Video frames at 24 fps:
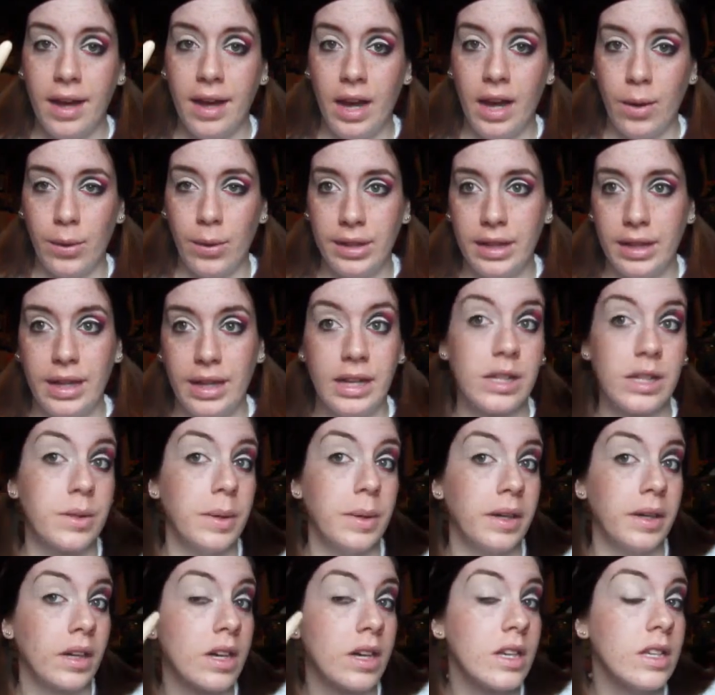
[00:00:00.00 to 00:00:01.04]
I wear the lightest
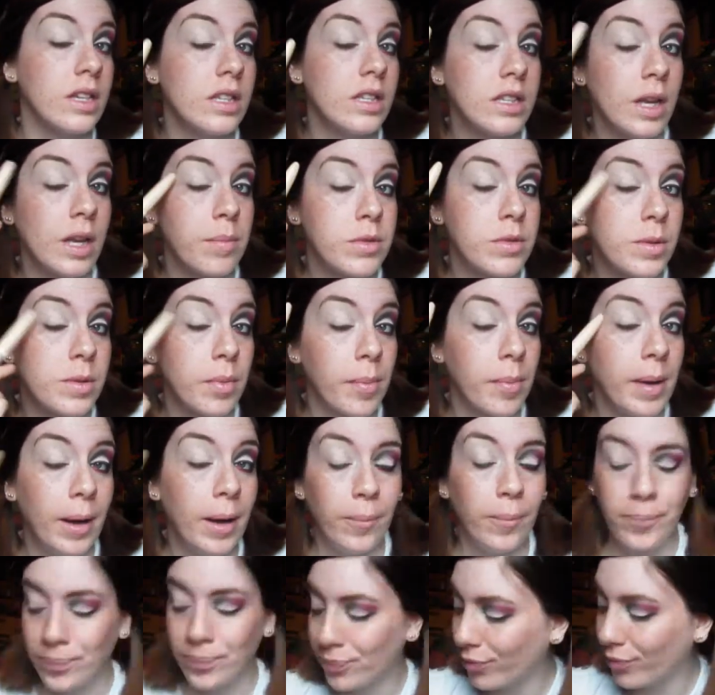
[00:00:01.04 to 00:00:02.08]
one because I'm super pale.
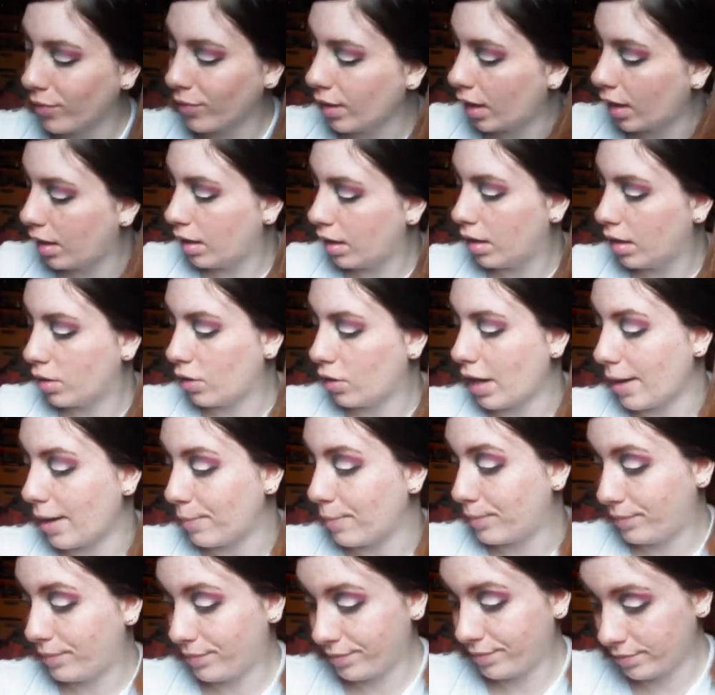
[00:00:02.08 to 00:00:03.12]
Okay,
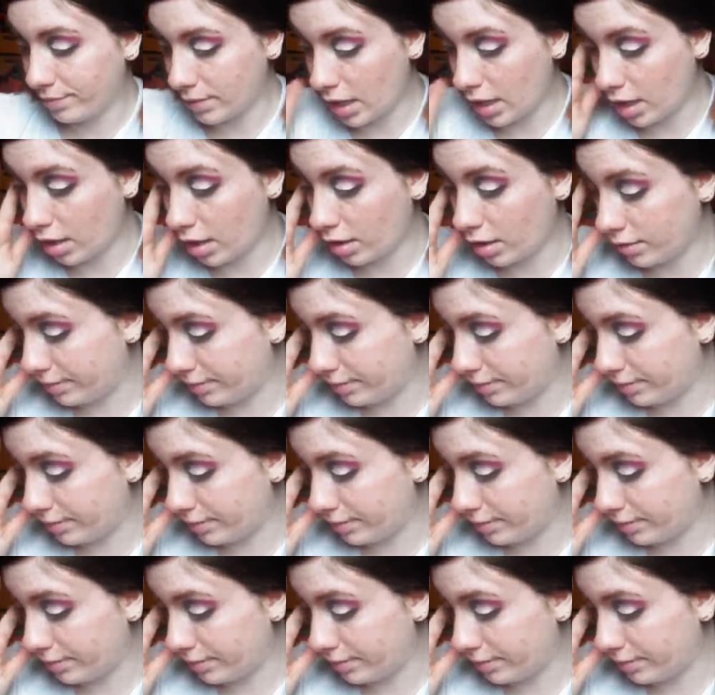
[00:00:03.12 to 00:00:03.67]
that hurt.